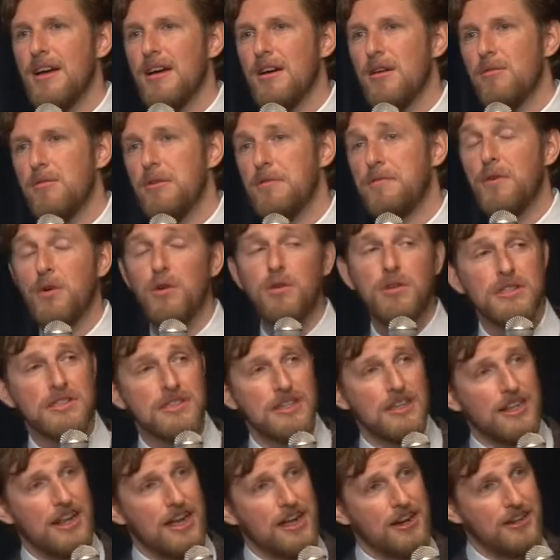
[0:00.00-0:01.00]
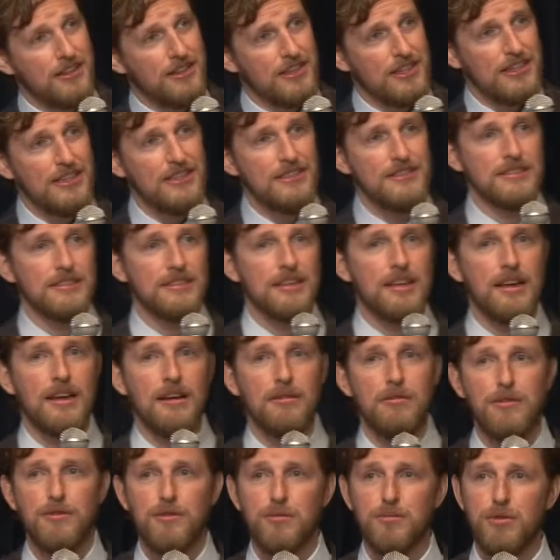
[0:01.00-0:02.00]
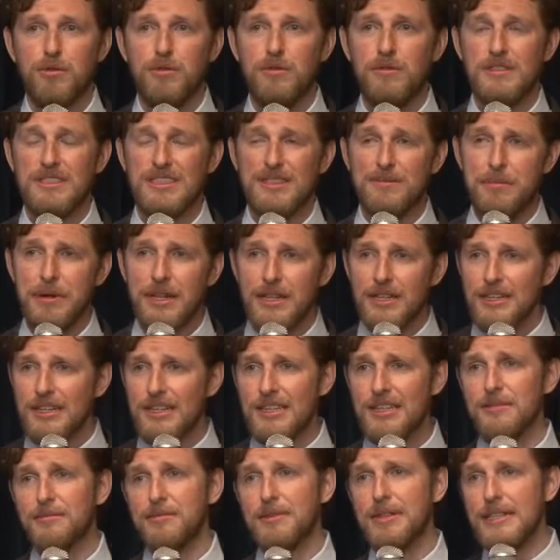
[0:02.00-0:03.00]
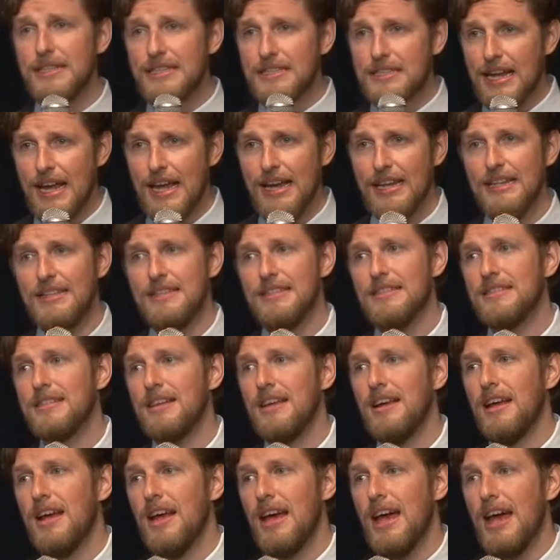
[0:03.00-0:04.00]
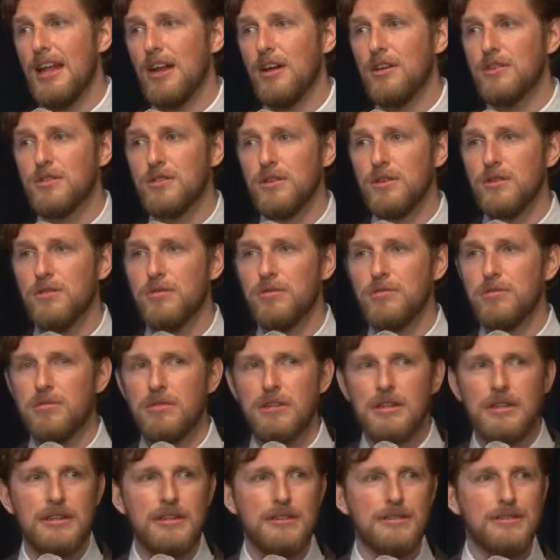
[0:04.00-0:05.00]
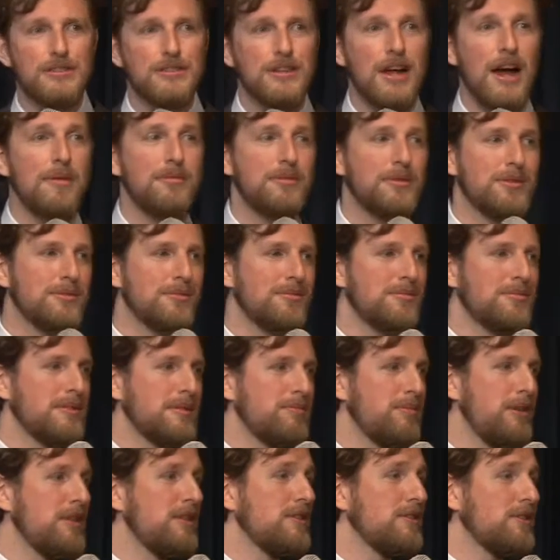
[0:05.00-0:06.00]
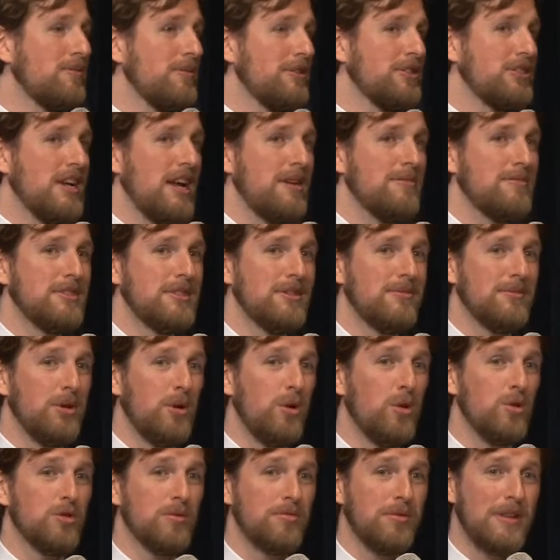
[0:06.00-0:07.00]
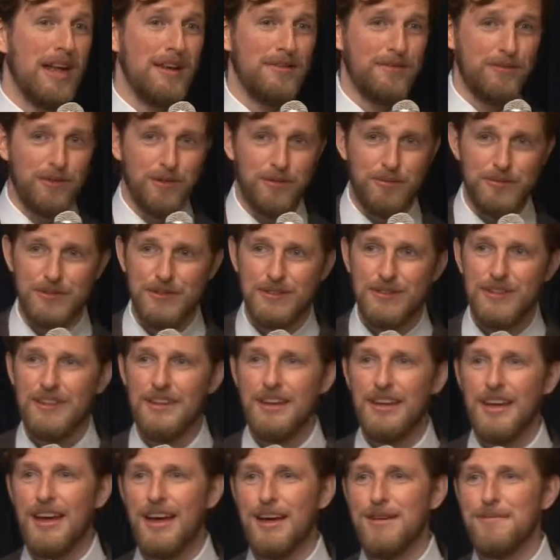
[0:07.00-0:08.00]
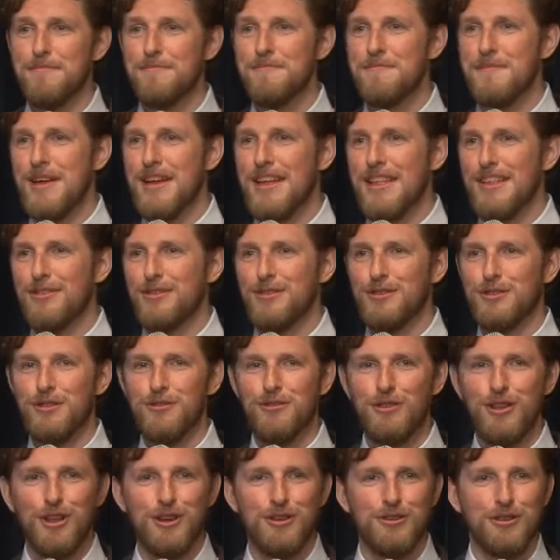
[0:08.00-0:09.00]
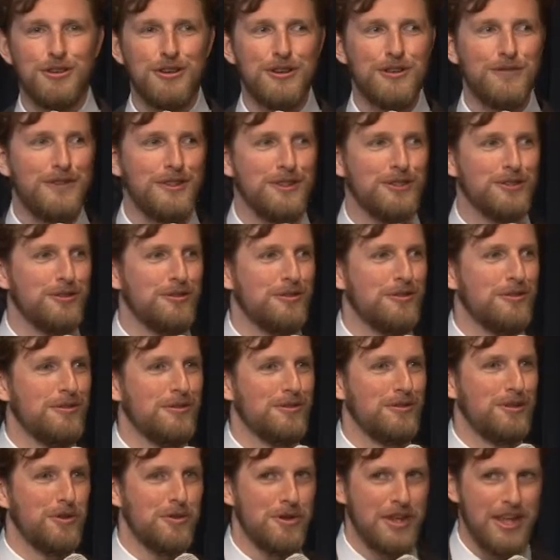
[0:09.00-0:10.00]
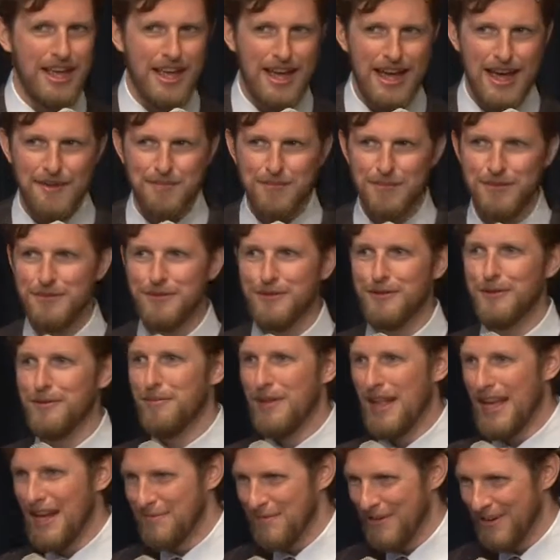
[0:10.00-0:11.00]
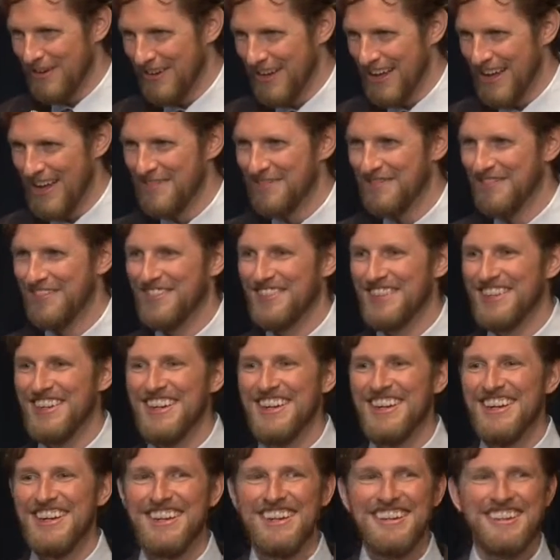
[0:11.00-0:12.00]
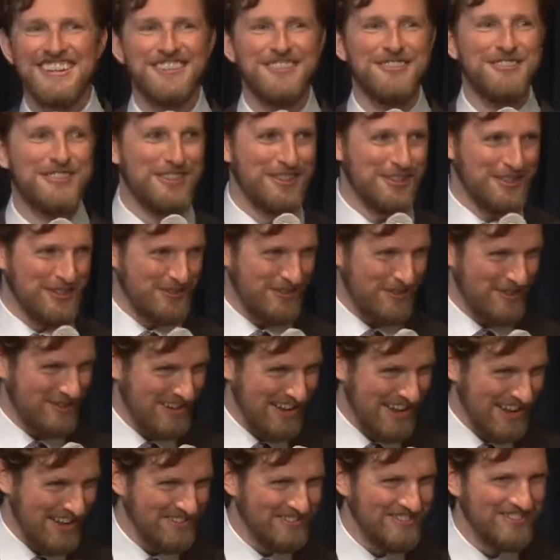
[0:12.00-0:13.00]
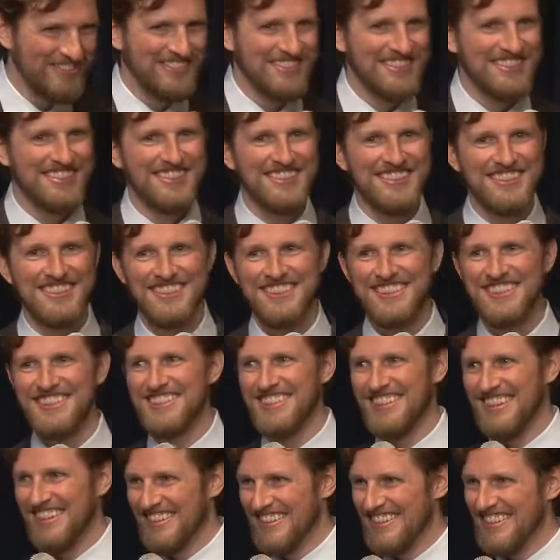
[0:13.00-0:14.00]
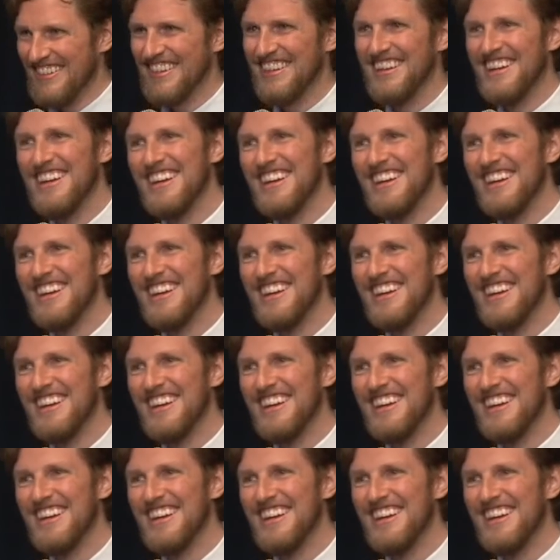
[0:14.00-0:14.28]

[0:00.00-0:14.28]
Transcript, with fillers: We focused a lot on these. Uh, we've improved the stability, the release cadence, and also we stopped spending so much time on some of the older platforms. Um, there's no longer an official Nokia app or BlackBerry app or Windows Phone app. Sorry.